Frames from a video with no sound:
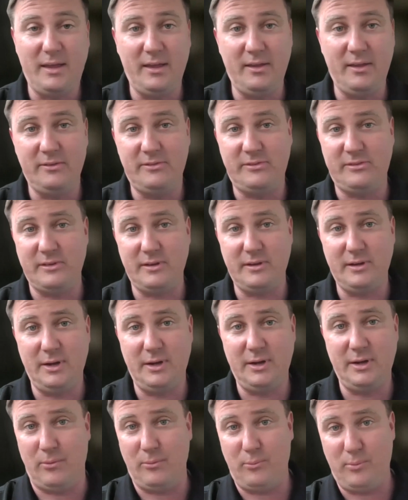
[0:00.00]

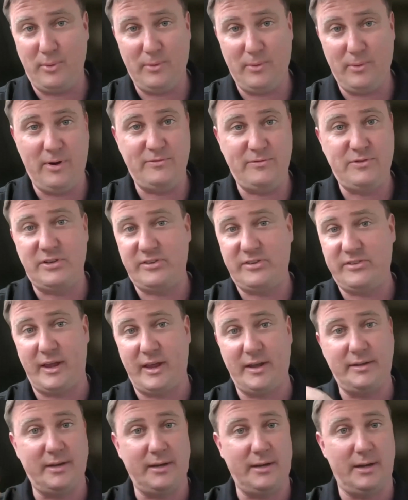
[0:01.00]
We've just
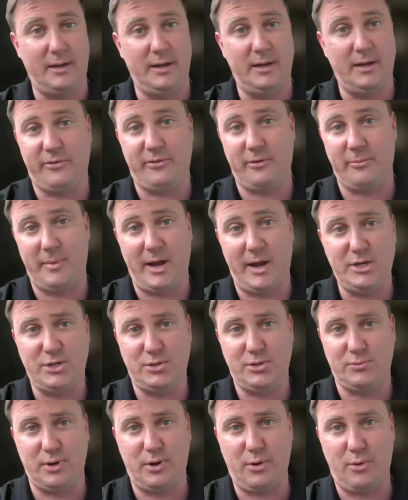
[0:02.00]
sent in an
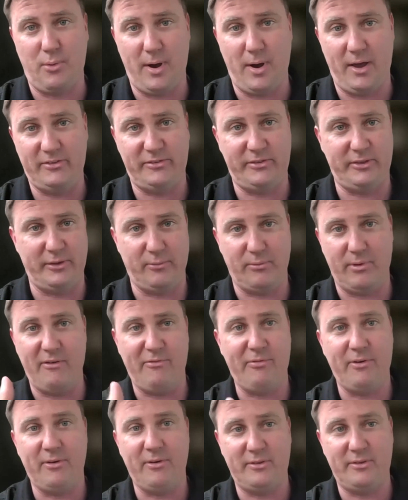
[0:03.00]
information request that
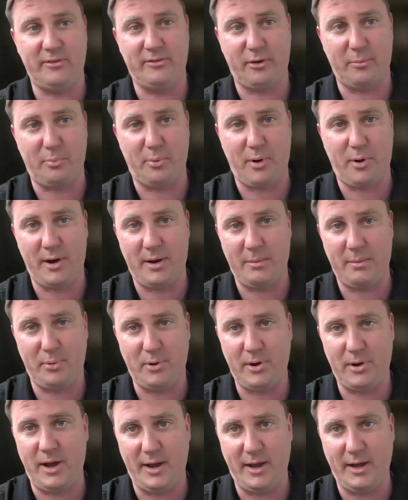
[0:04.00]
references our
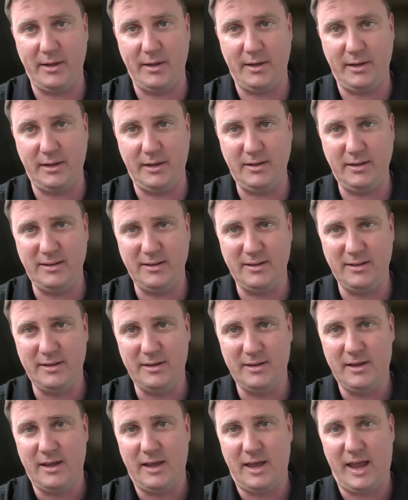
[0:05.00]
pre-IND,
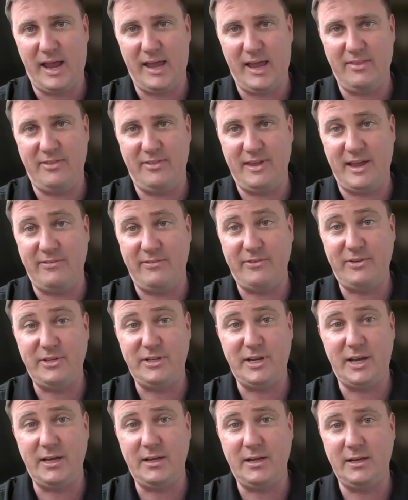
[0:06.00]
and the
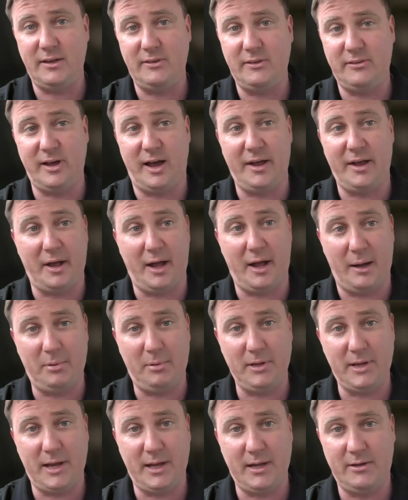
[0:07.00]
FDA is not
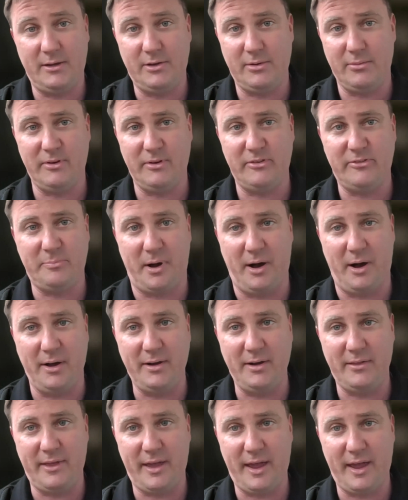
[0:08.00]
obligated to
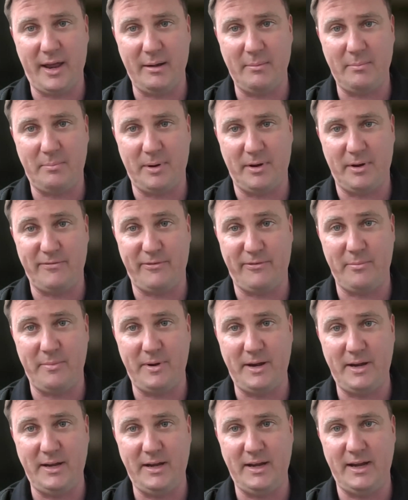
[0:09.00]
respond to that. But for
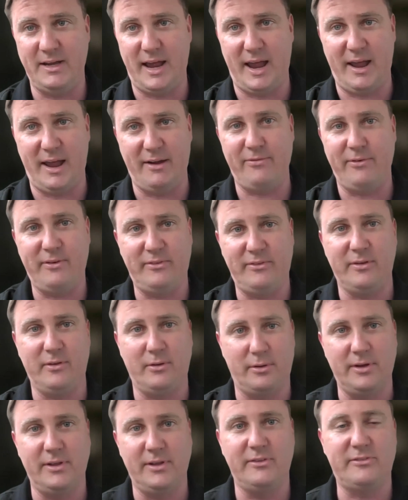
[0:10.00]
me, in every
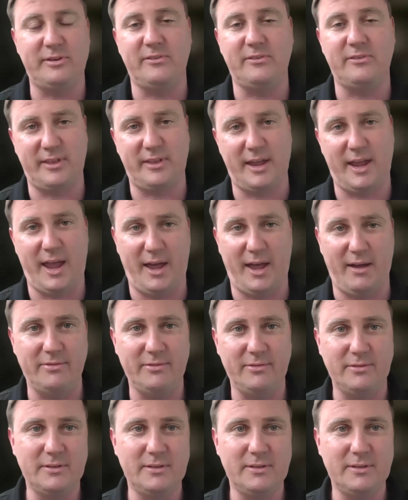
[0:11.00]
single instance, they have.